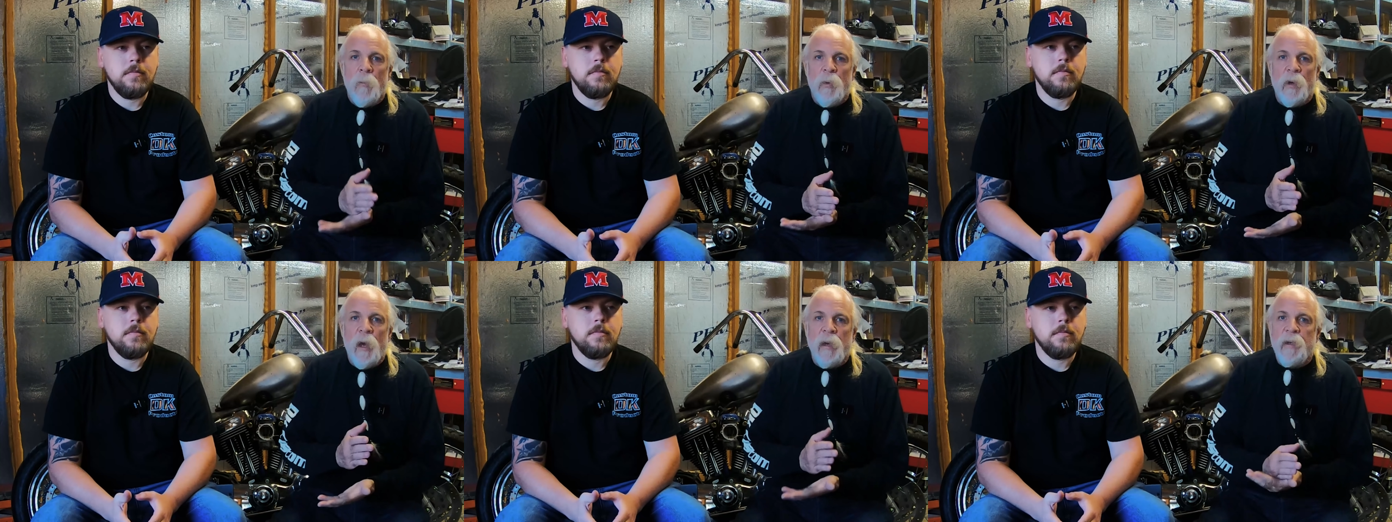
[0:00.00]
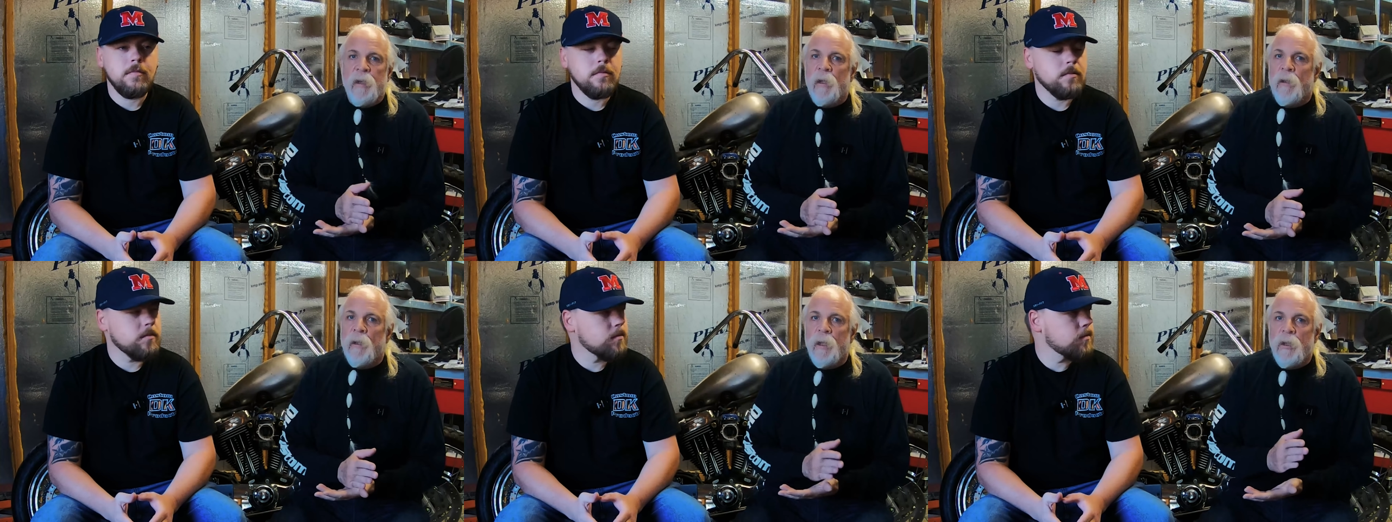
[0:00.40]
Speaker 1: But
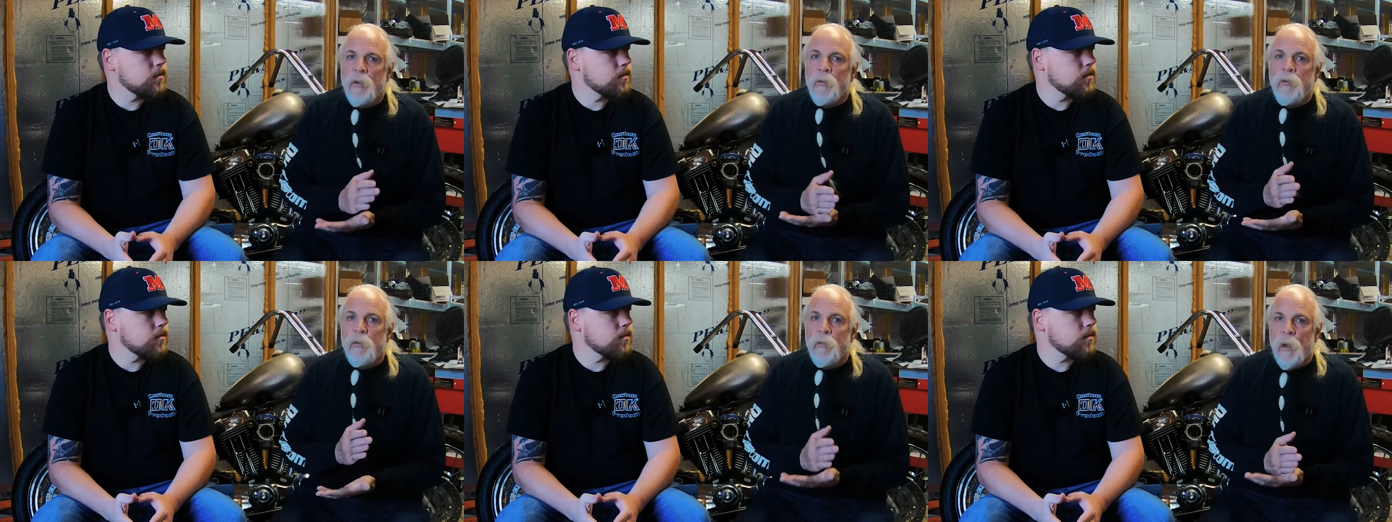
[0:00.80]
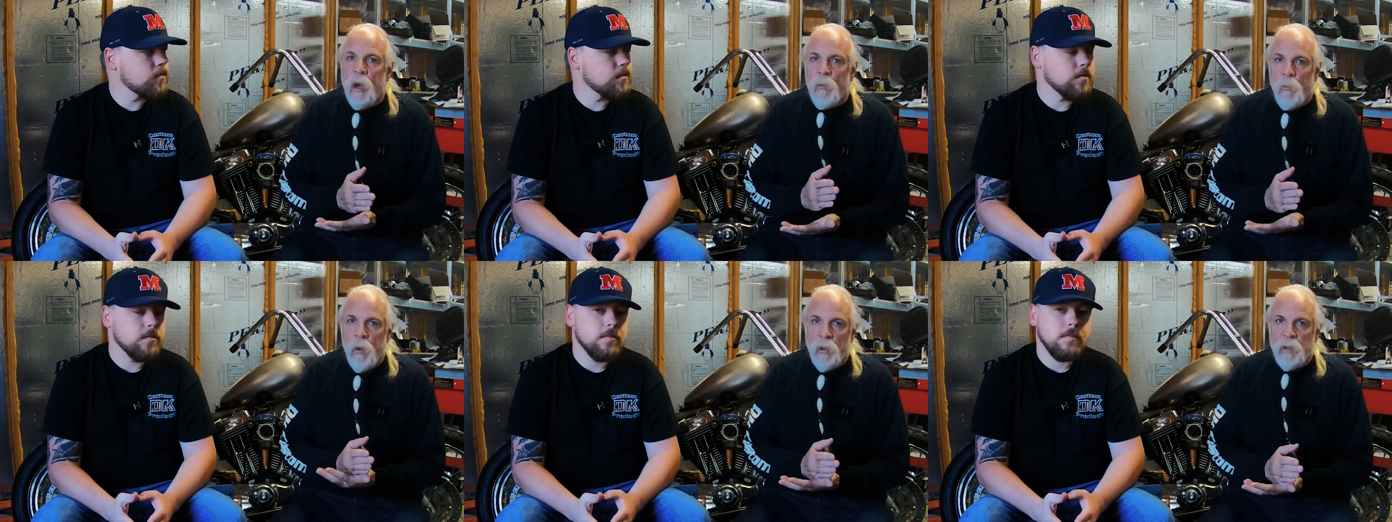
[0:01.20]
ideally, you do
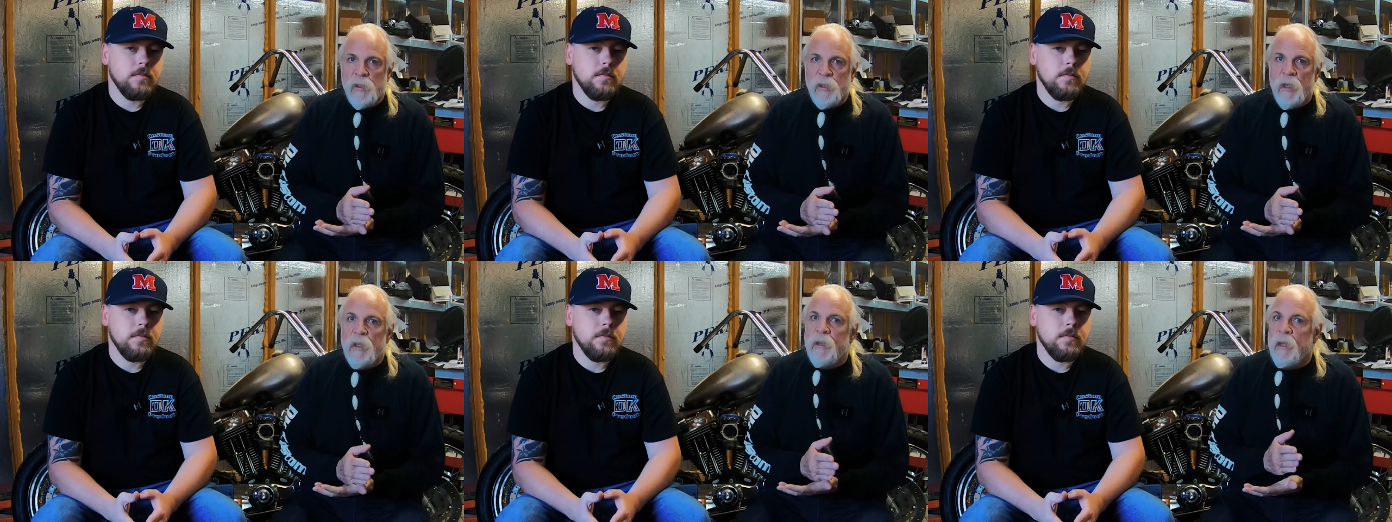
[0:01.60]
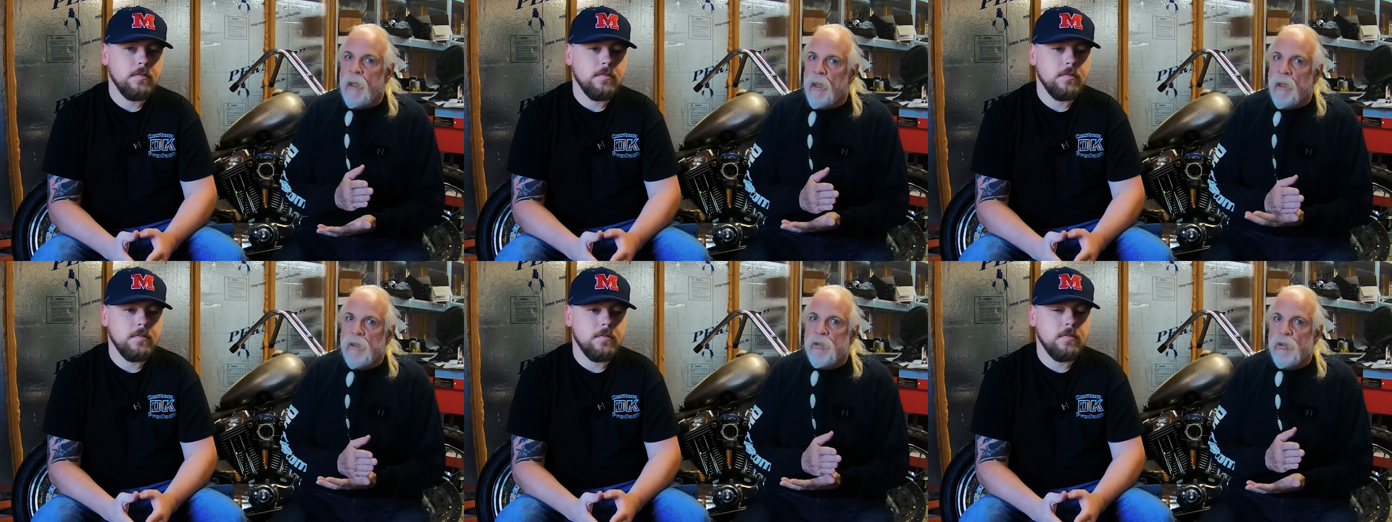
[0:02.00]
not want to see
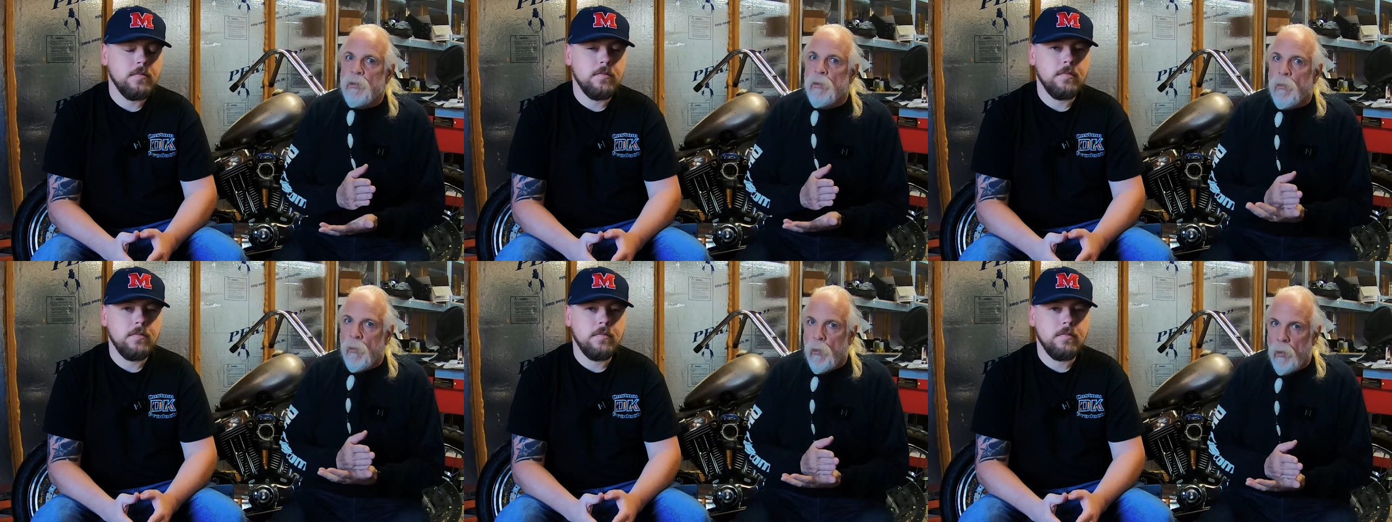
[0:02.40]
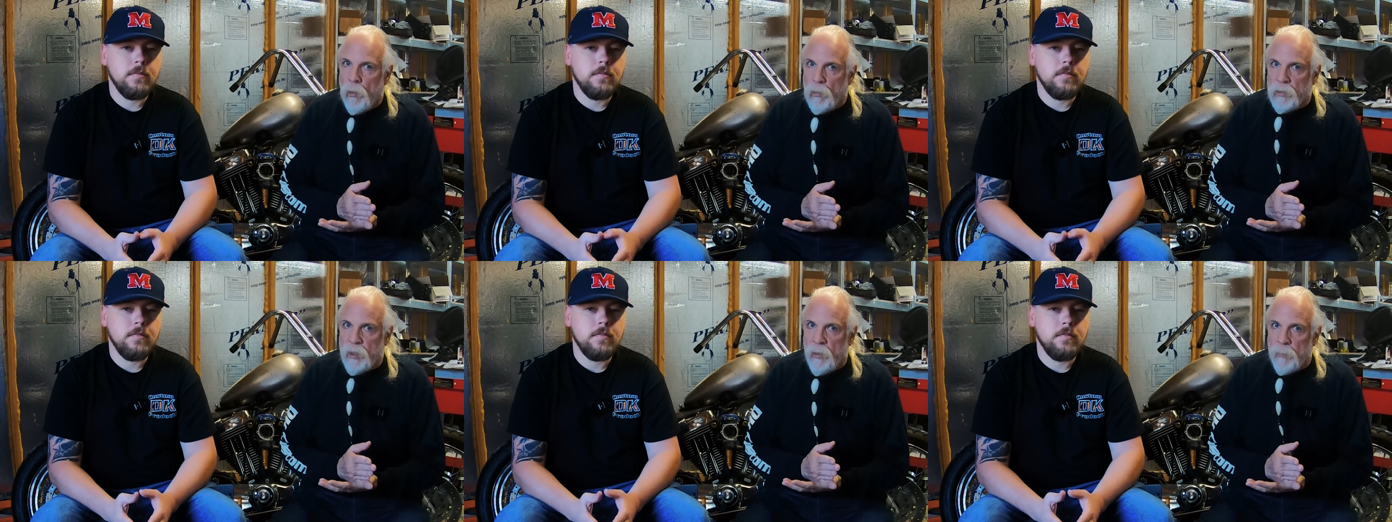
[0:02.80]
the engine or
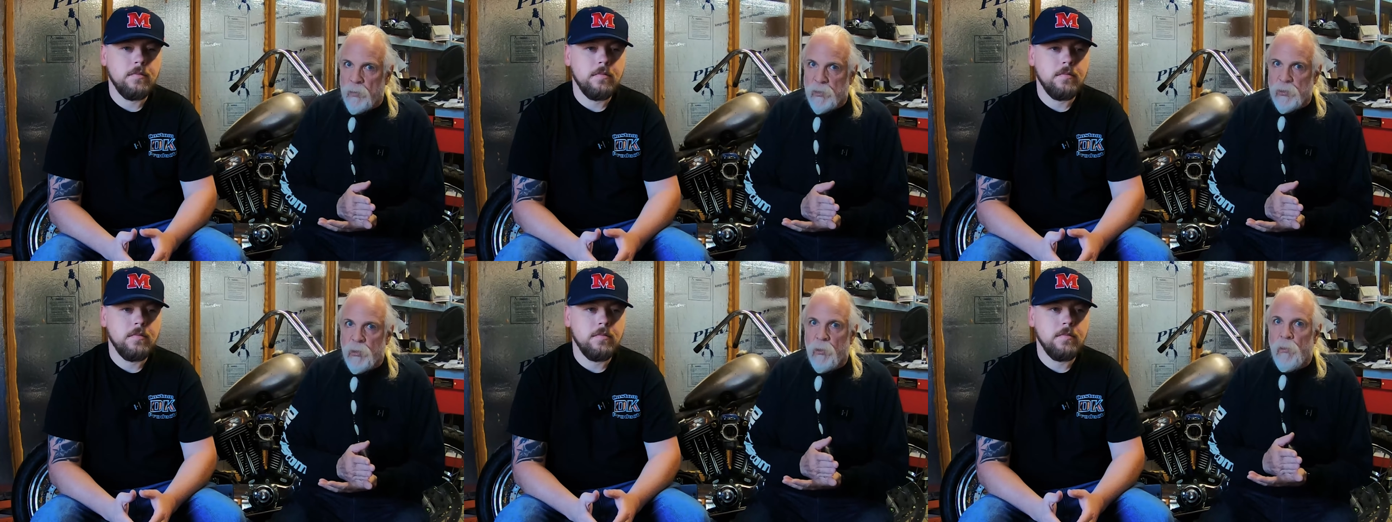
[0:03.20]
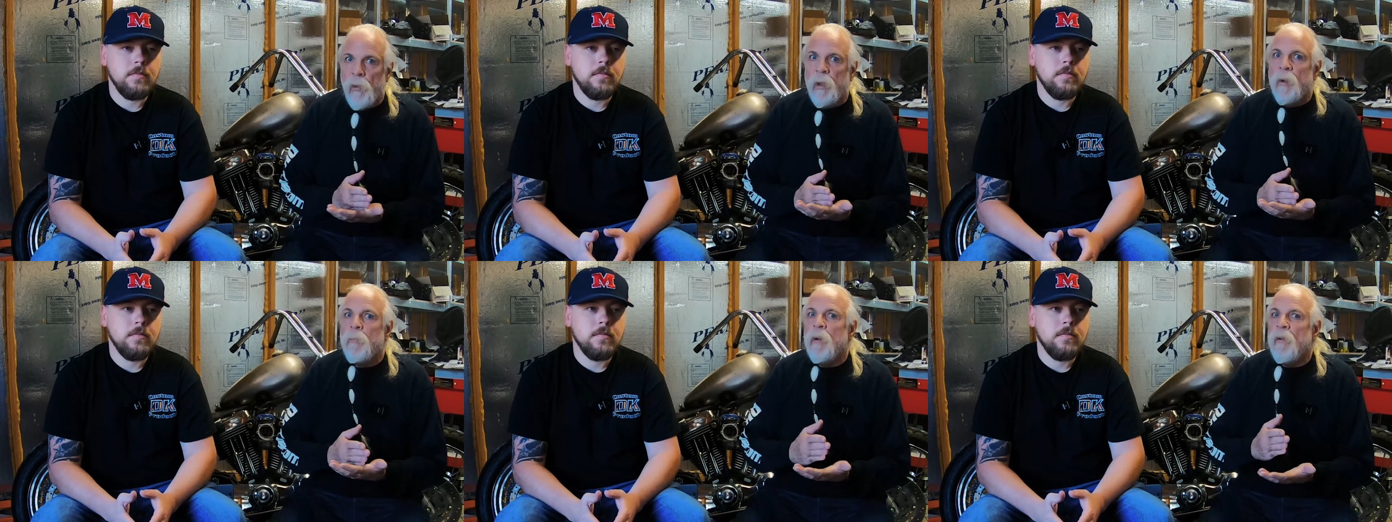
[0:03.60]
oil temperature
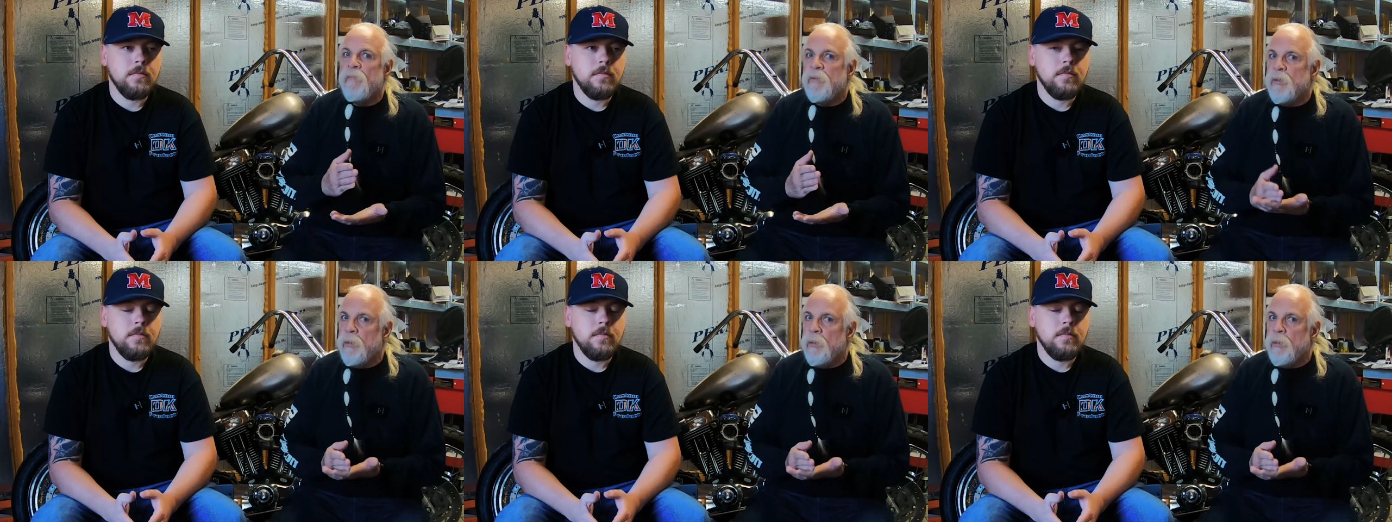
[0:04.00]
going above